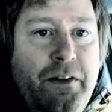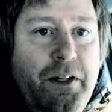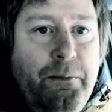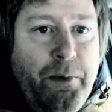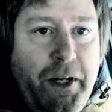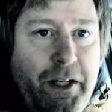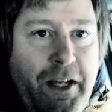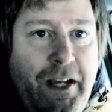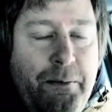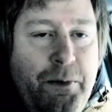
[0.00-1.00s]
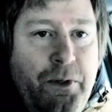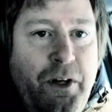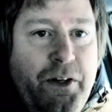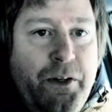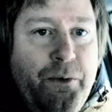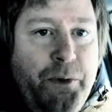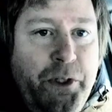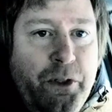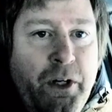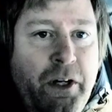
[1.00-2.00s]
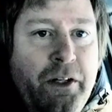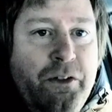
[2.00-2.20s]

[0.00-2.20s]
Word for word: the brake cable on a rear